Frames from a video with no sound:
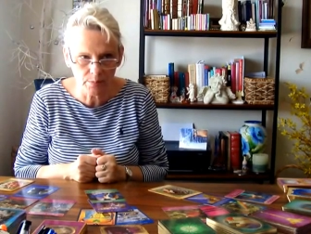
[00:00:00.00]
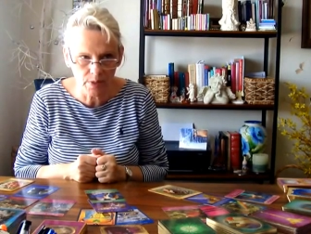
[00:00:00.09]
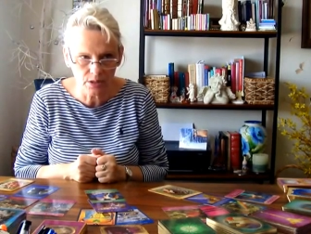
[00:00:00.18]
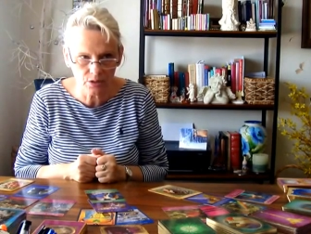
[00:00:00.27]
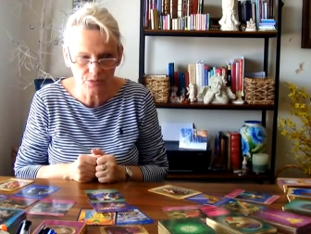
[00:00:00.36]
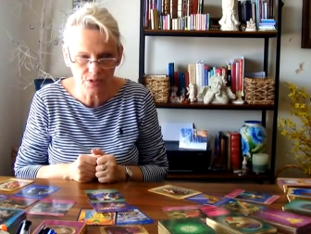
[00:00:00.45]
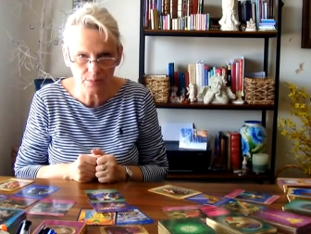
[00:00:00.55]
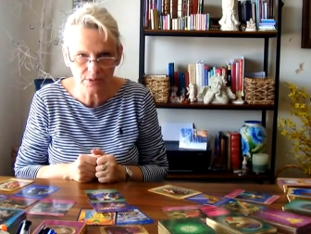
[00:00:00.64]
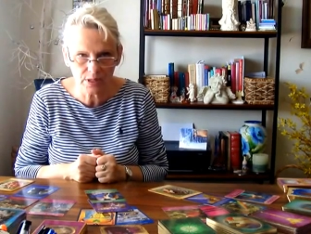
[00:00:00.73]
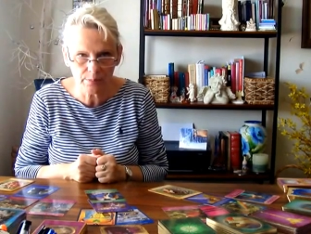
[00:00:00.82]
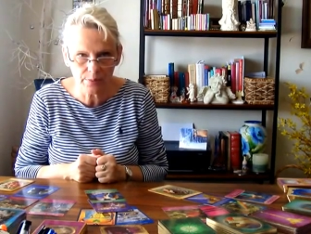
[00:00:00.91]
the month of
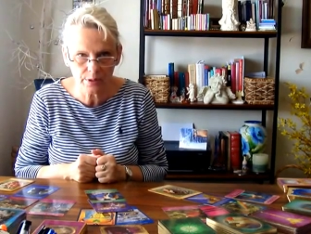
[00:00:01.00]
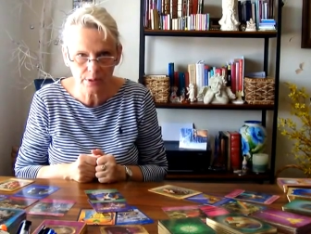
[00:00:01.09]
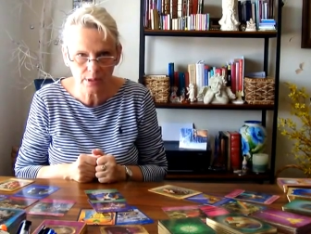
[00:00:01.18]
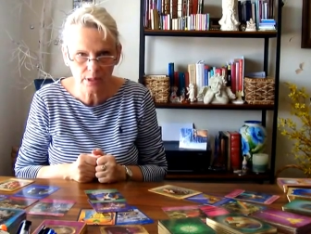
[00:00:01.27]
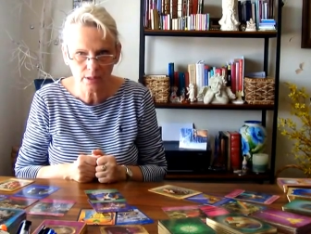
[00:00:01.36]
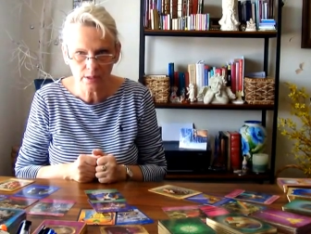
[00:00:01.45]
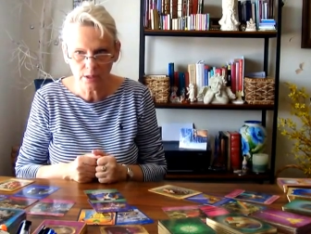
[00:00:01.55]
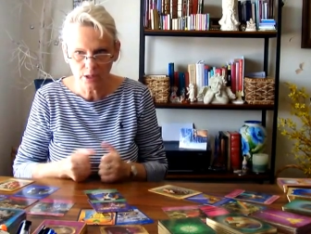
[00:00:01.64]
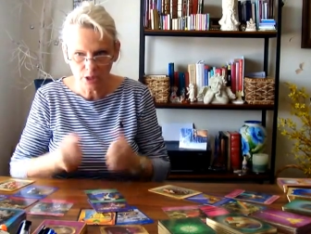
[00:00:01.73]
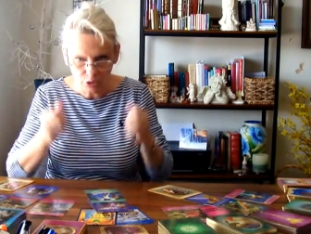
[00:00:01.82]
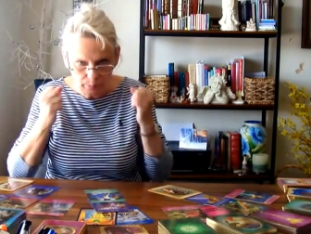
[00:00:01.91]
September.
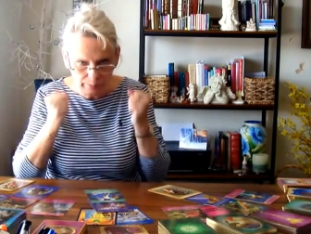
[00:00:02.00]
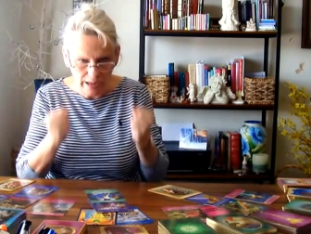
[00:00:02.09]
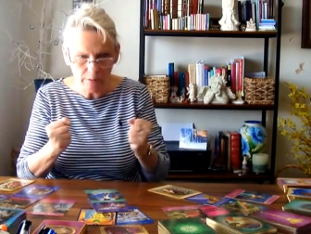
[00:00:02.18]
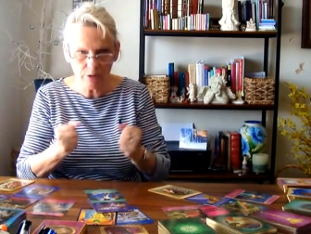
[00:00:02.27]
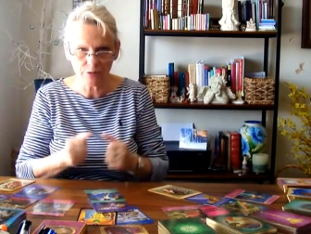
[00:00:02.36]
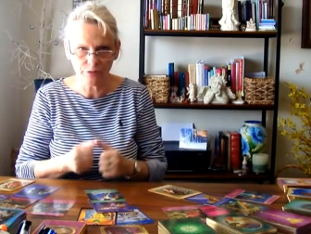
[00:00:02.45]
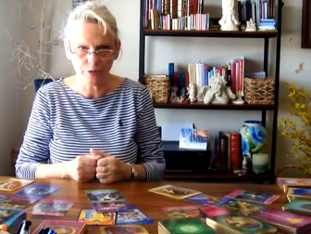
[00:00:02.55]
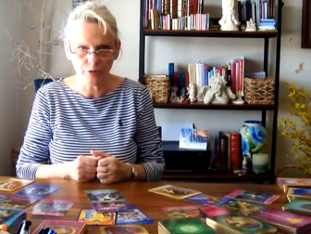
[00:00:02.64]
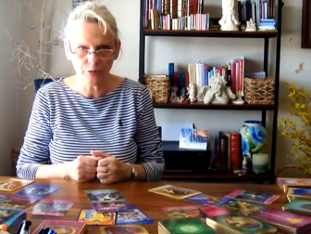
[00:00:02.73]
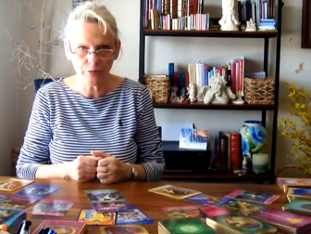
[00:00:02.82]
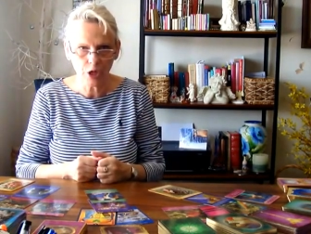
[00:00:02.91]
You're
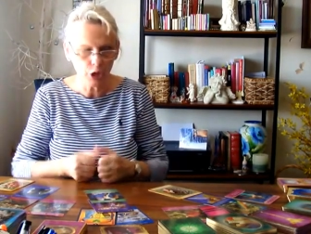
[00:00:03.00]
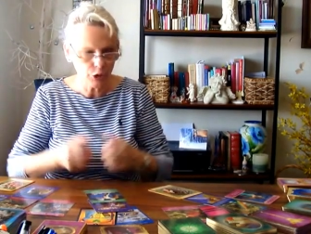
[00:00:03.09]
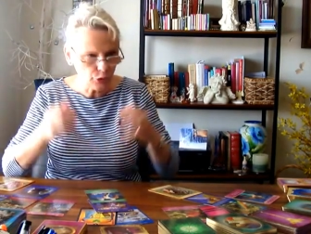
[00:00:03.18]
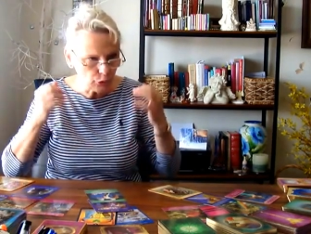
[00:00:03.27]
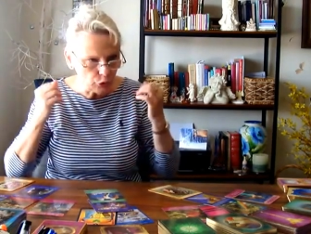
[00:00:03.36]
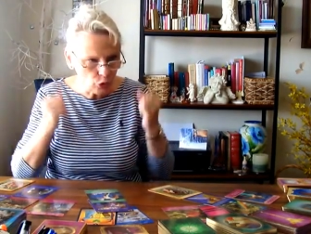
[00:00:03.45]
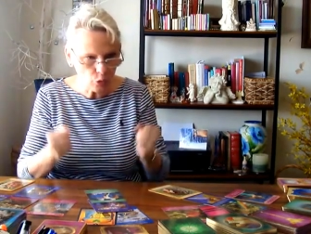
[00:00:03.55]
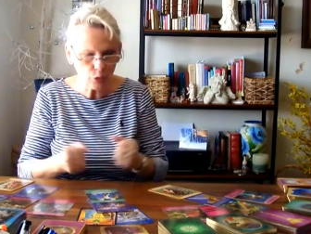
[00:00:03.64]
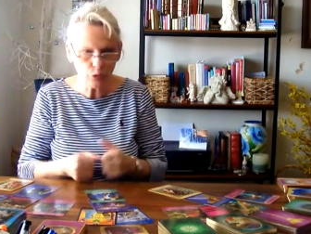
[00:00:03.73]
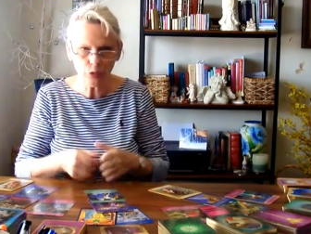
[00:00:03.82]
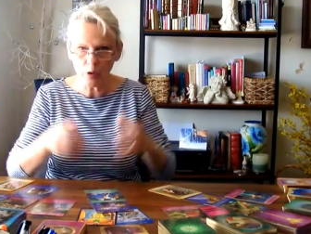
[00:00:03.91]
powerful. You know
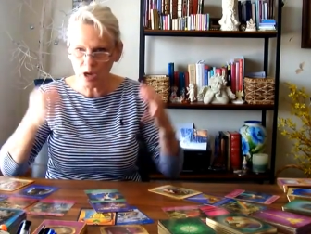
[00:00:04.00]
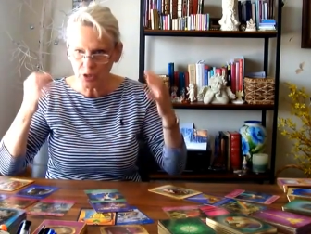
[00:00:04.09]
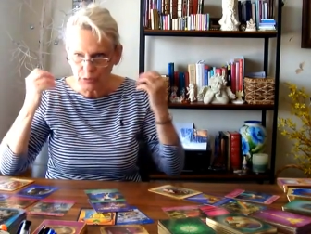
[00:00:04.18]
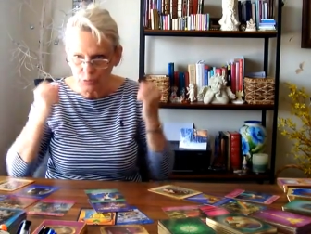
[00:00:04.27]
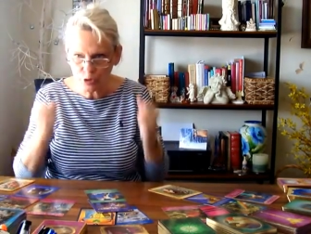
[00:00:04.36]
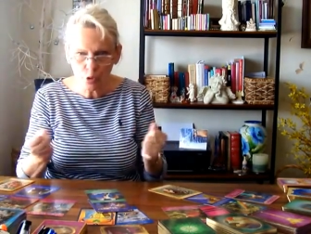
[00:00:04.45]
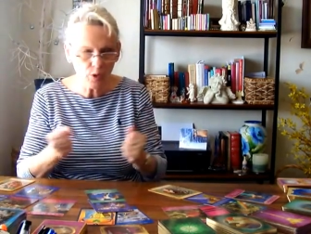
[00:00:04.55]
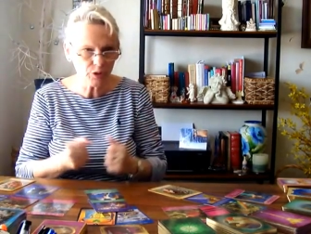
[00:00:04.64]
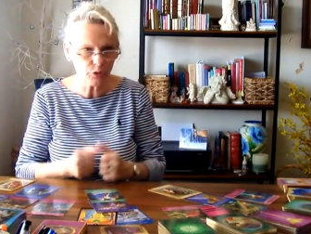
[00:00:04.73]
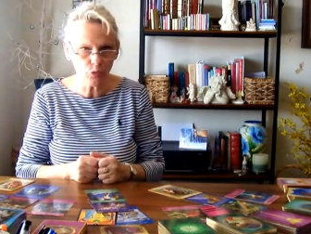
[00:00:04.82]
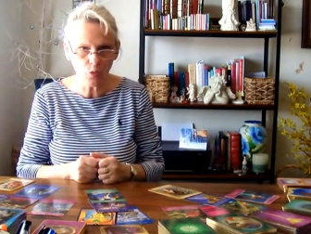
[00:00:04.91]
who you are, you know
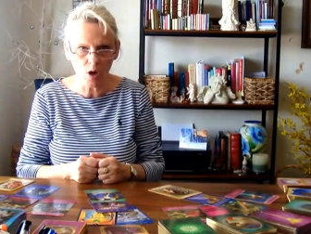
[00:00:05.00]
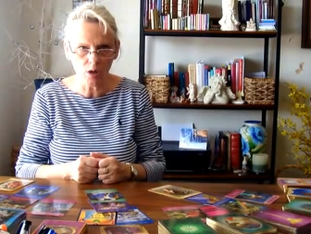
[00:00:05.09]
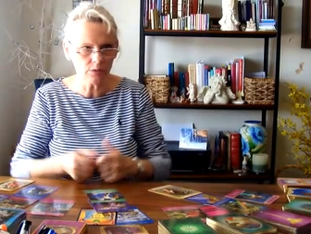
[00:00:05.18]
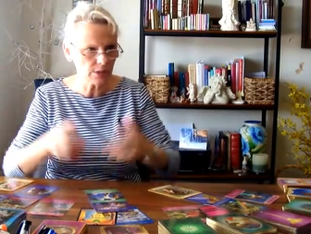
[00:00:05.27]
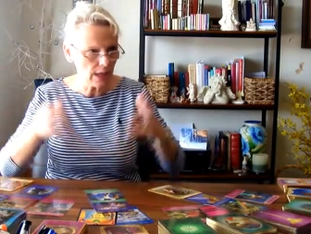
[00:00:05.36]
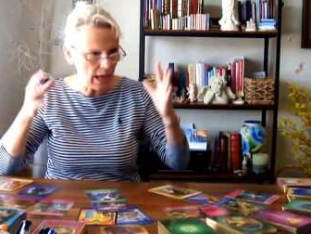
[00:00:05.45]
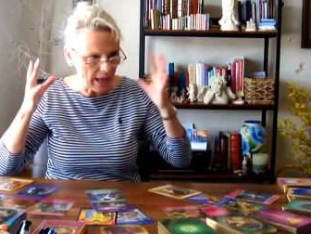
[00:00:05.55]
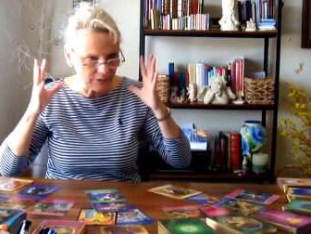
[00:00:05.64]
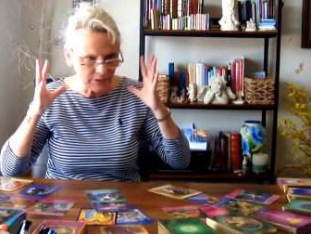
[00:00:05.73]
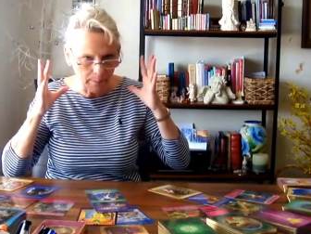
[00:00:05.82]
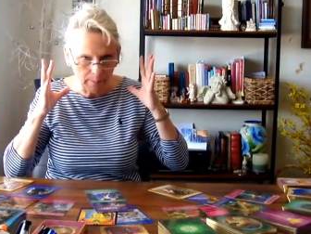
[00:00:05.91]
what you want.
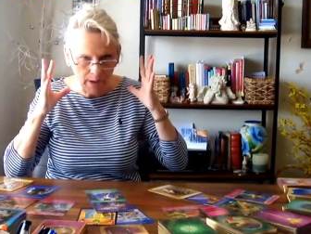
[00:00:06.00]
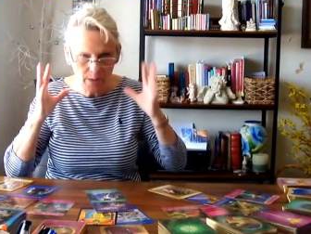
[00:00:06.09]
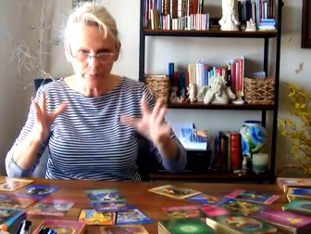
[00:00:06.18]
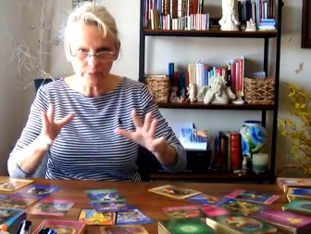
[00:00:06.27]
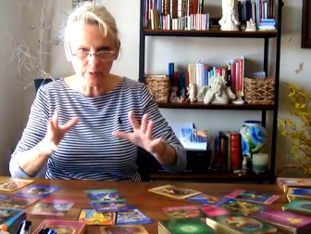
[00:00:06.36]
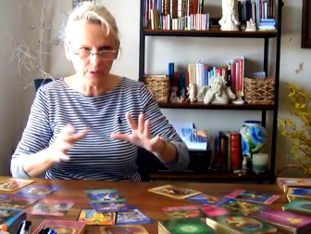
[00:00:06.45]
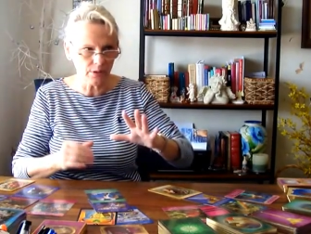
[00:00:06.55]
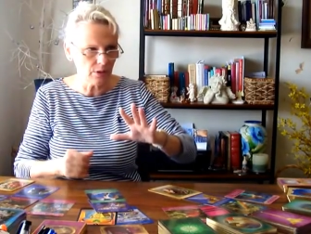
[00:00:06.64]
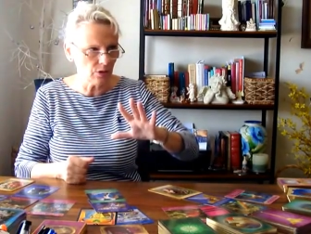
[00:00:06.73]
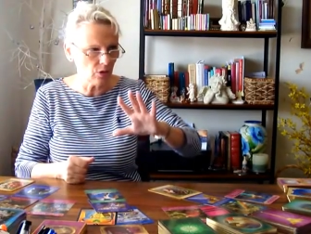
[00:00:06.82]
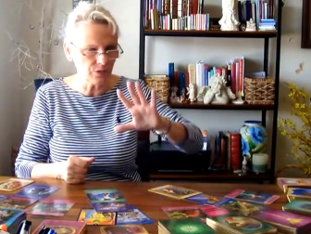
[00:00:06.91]
Have the map
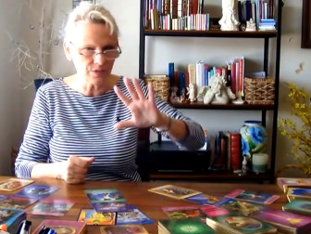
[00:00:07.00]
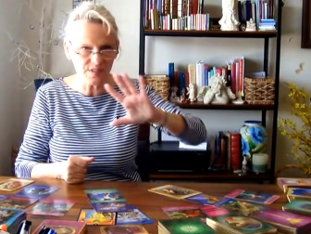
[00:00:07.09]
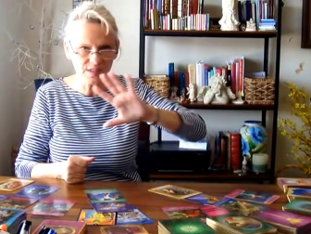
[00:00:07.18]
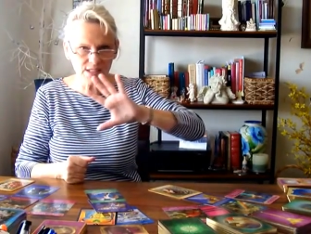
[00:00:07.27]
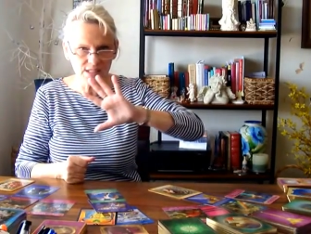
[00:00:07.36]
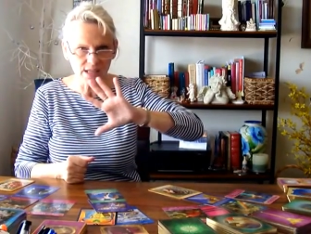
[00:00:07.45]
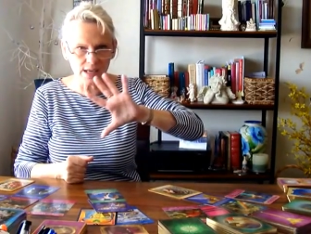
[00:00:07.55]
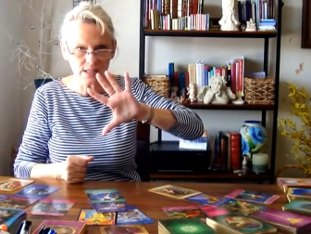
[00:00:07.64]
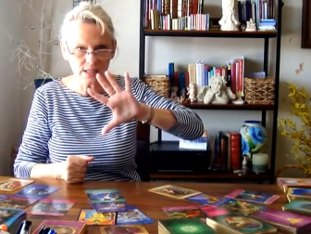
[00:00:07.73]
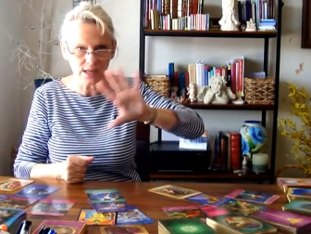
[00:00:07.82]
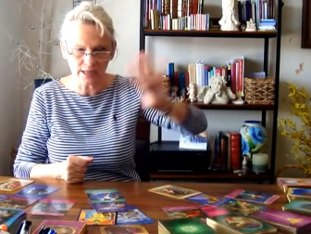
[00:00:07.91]
of the
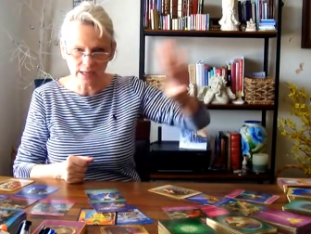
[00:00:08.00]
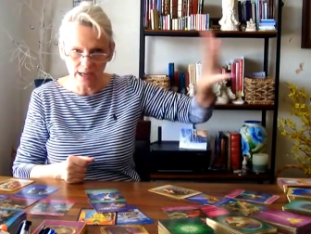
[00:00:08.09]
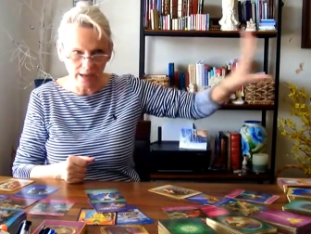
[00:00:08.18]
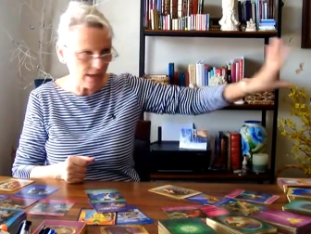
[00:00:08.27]
success like I